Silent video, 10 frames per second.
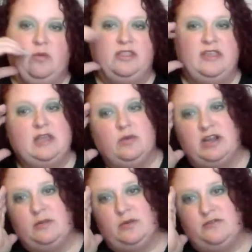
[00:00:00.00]
We're thinking
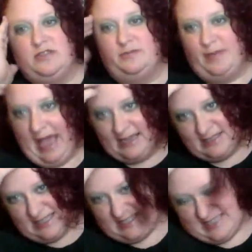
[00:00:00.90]
we're going to move the back
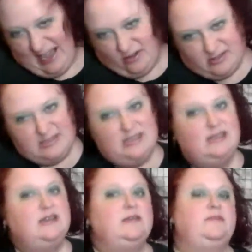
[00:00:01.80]
seats out
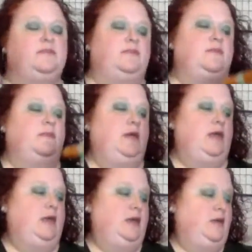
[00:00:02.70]

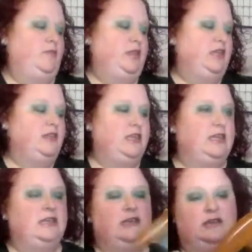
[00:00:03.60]

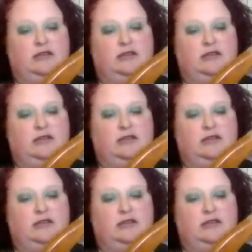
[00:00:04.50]
completely.